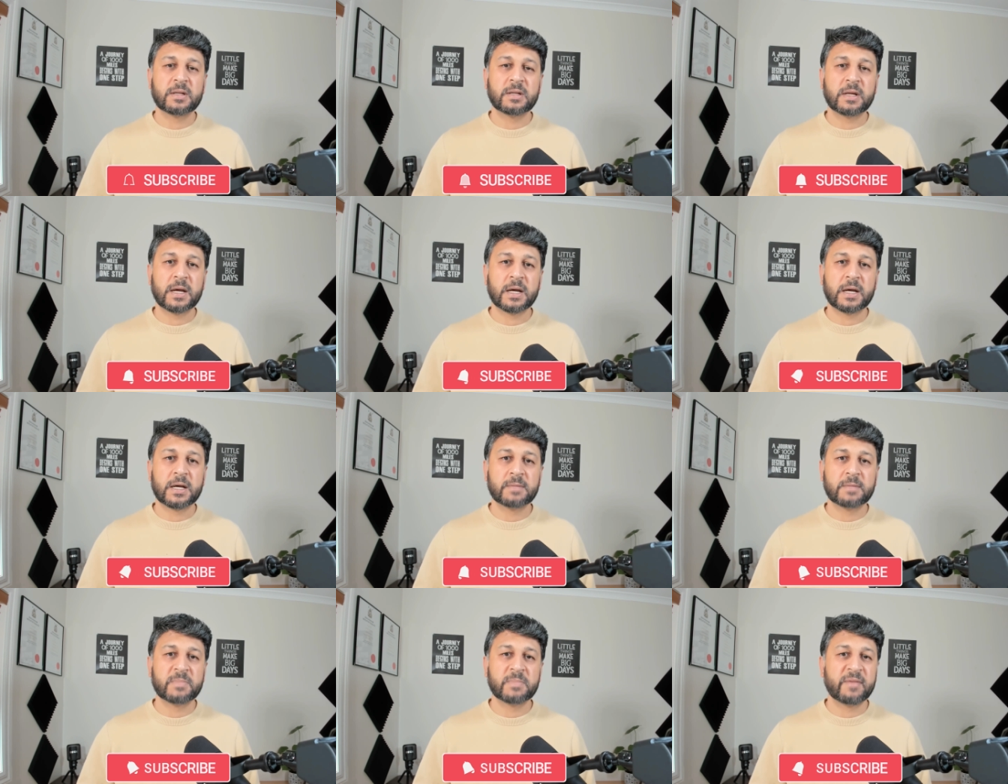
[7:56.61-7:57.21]

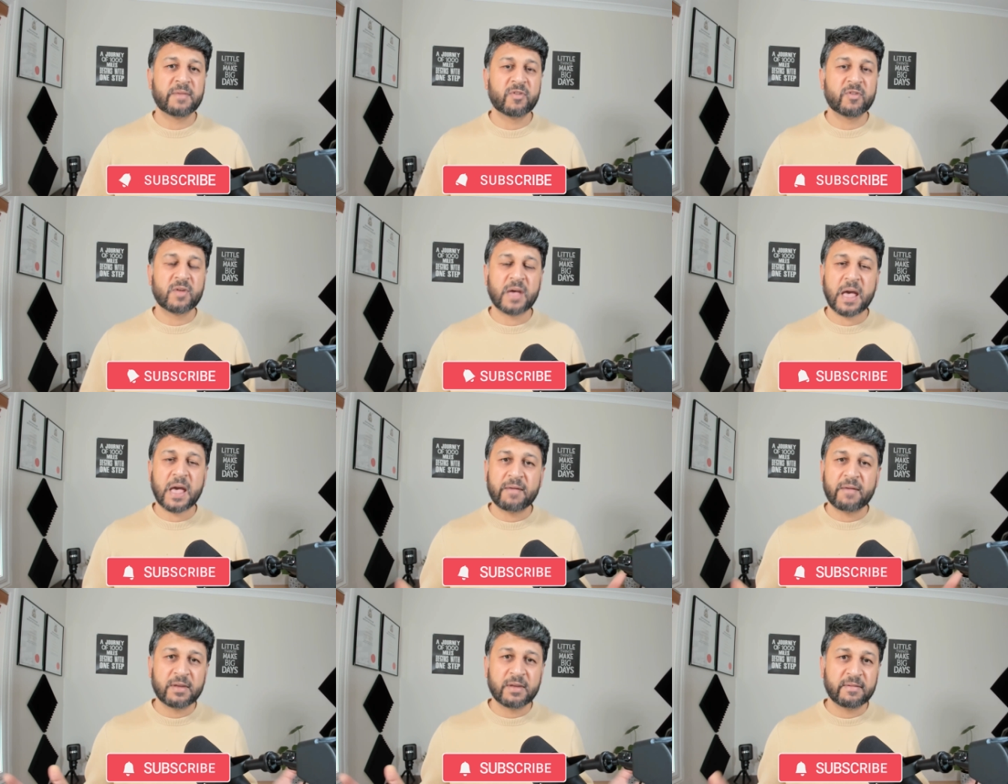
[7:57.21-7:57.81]
Um, if you
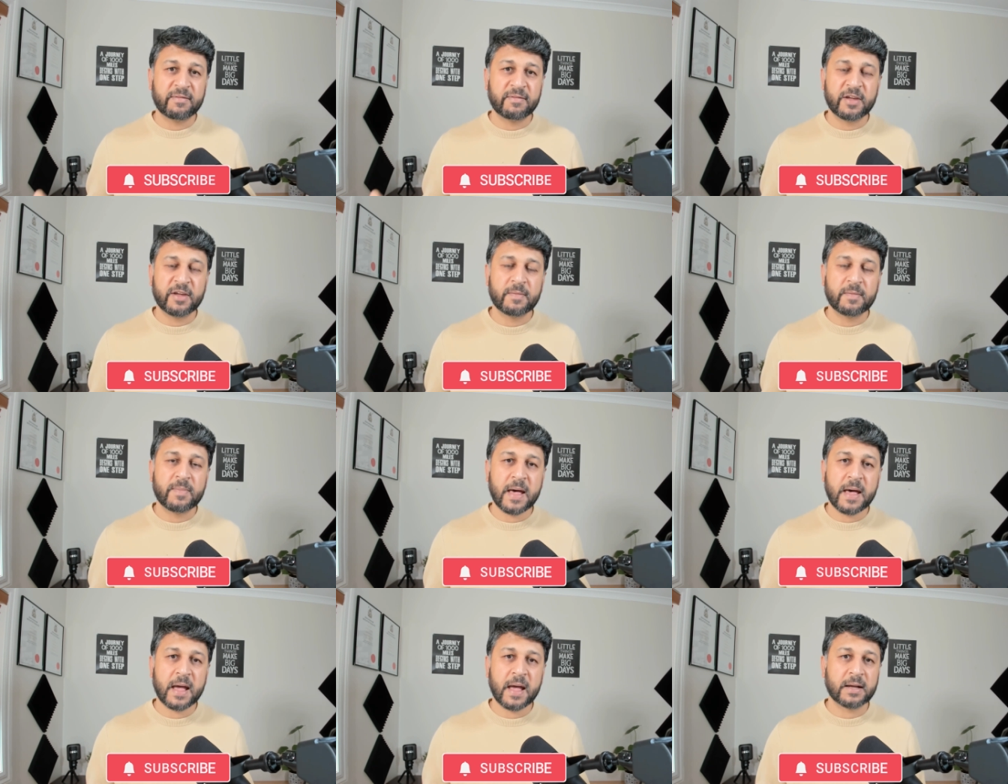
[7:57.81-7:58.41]
have any
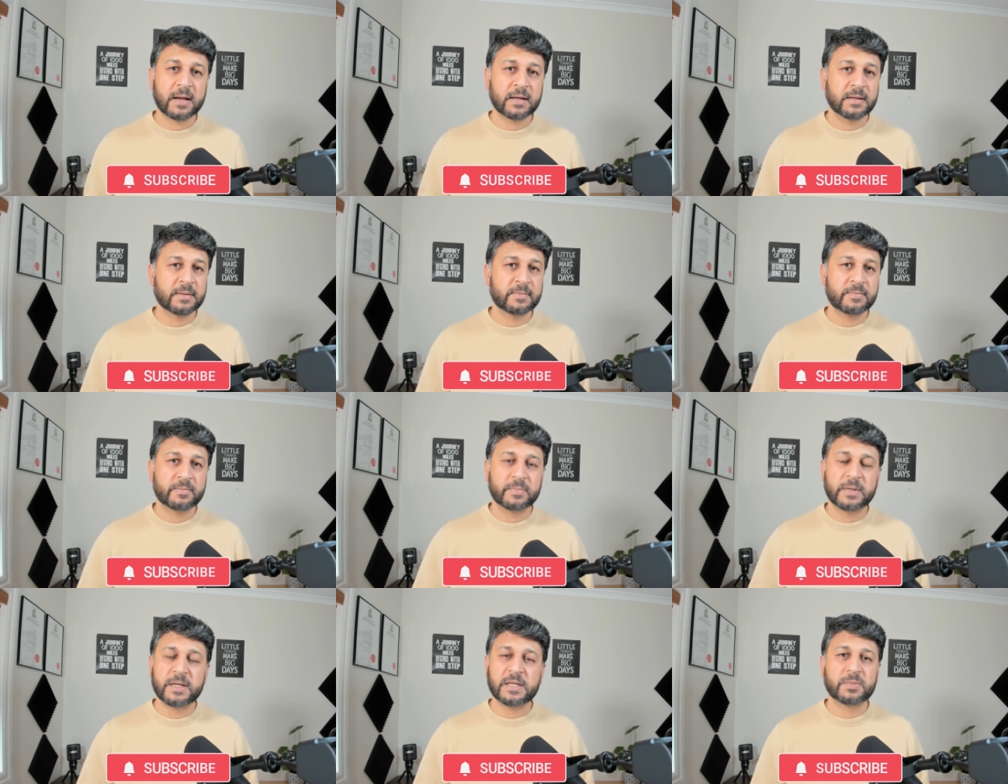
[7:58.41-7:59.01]
feedback,
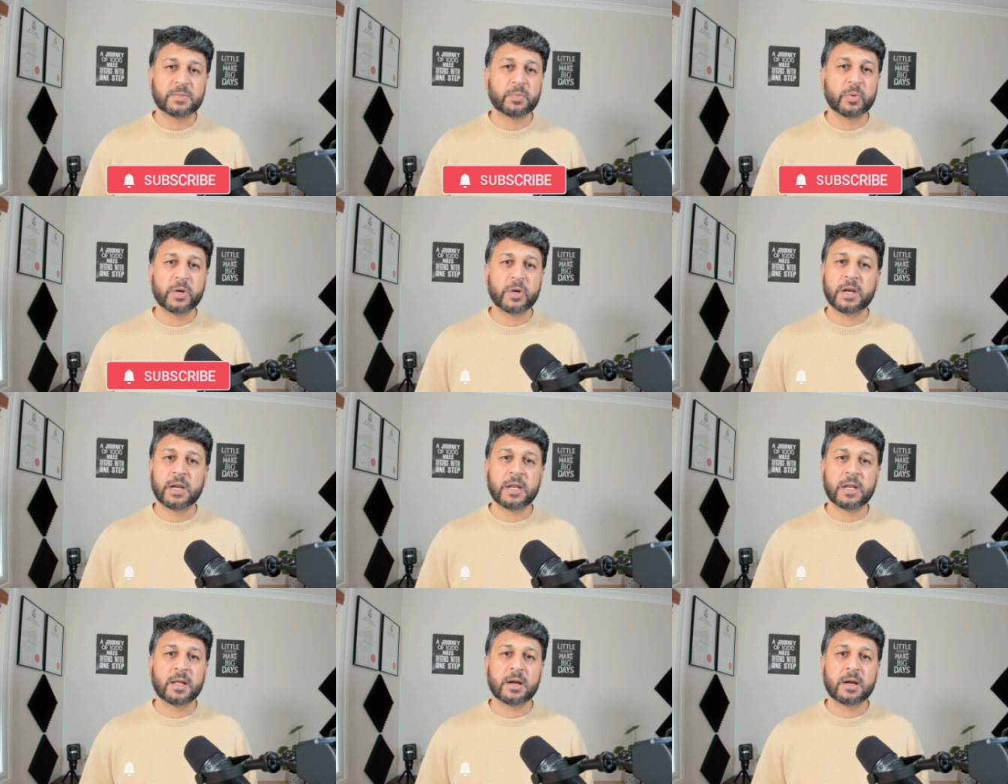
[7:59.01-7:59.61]
please put it
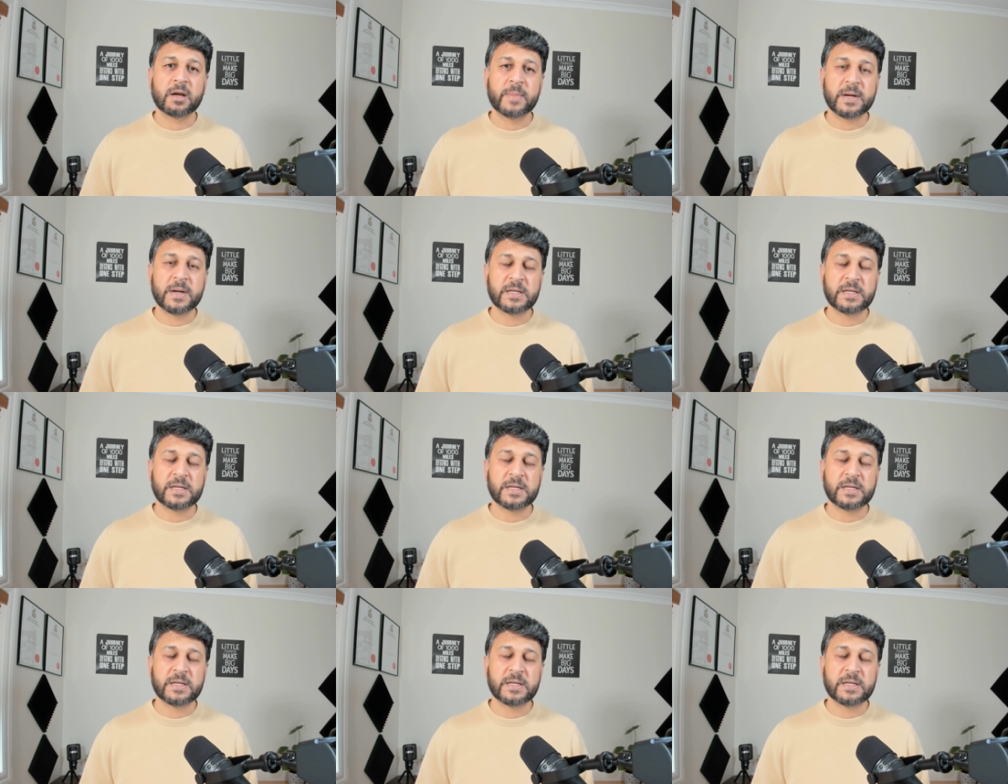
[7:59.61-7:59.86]
in the comment